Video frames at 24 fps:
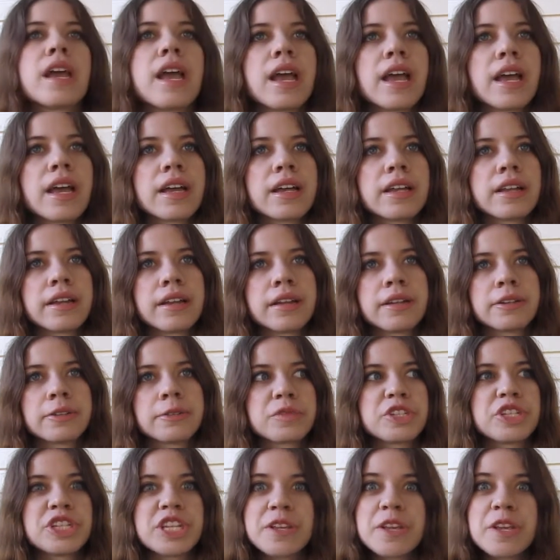And
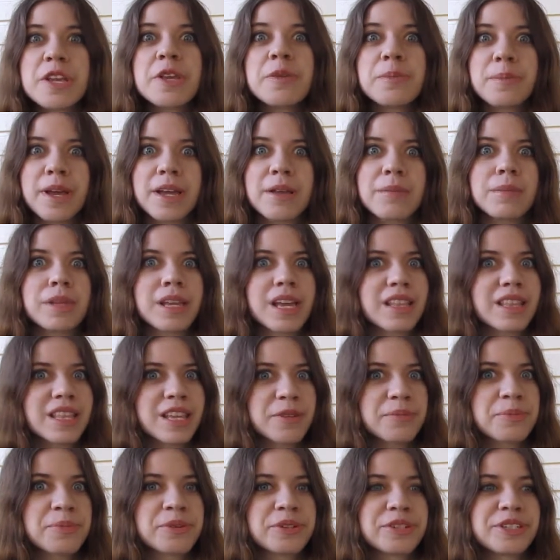she met me at the
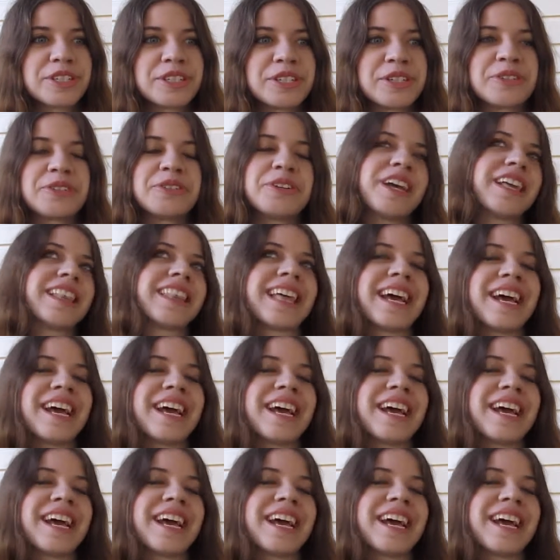airport too, and